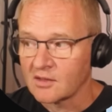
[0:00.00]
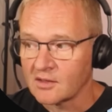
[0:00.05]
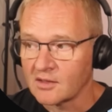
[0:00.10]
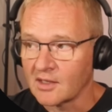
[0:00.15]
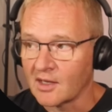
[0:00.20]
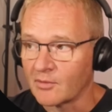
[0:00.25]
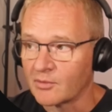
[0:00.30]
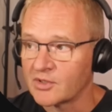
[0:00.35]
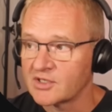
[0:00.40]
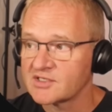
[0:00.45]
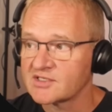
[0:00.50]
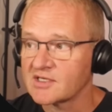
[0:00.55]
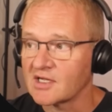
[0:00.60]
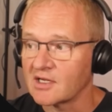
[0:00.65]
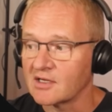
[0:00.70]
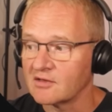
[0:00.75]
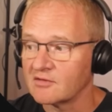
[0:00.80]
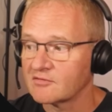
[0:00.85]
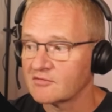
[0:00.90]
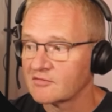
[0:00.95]
Now press
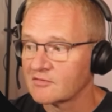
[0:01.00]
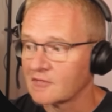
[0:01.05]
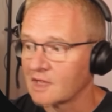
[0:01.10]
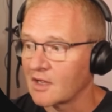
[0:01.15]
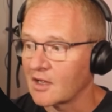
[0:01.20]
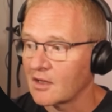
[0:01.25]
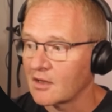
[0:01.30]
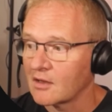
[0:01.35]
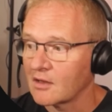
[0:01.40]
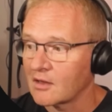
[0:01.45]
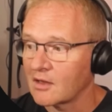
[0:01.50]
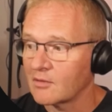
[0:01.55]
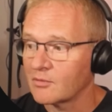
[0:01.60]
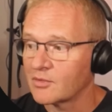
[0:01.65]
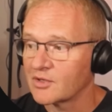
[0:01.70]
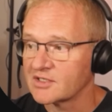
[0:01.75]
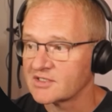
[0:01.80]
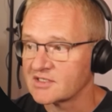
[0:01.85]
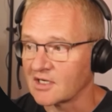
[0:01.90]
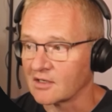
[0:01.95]
save and
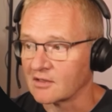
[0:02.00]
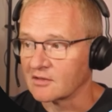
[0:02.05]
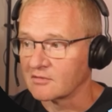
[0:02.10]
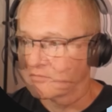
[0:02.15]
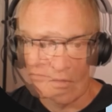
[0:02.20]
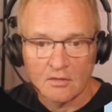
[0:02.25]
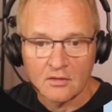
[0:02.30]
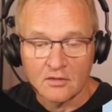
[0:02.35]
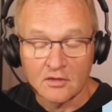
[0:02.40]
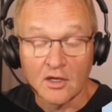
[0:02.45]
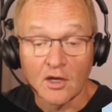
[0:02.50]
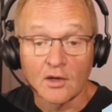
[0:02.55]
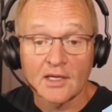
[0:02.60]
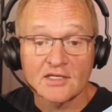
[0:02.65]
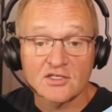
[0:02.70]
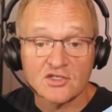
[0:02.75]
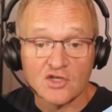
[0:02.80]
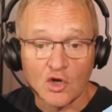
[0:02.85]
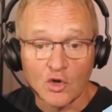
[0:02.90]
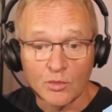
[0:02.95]
press done. Now
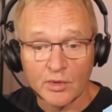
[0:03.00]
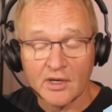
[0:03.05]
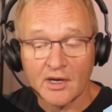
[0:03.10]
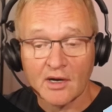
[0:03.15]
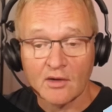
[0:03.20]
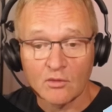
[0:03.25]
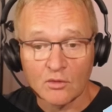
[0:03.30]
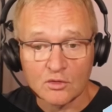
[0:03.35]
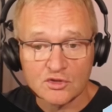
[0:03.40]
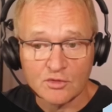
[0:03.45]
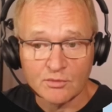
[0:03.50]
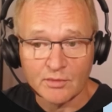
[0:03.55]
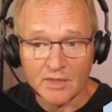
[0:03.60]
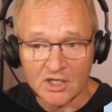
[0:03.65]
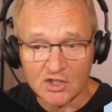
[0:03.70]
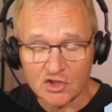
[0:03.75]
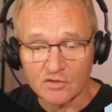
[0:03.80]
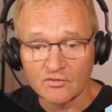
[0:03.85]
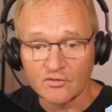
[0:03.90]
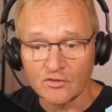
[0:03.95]
let's open our
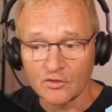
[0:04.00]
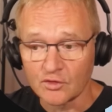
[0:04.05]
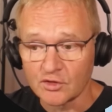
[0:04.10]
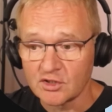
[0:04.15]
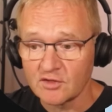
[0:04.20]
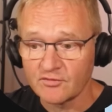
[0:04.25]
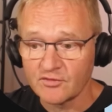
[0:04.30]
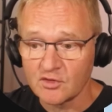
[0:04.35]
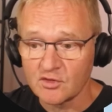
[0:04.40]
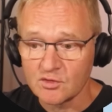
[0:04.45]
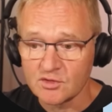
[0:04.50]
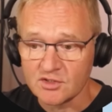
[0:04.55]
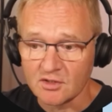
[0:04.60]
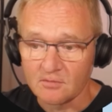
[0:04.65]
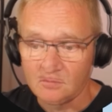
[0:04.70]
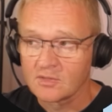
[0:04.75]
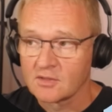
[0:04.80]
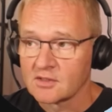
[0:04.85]
automation for the diffuser.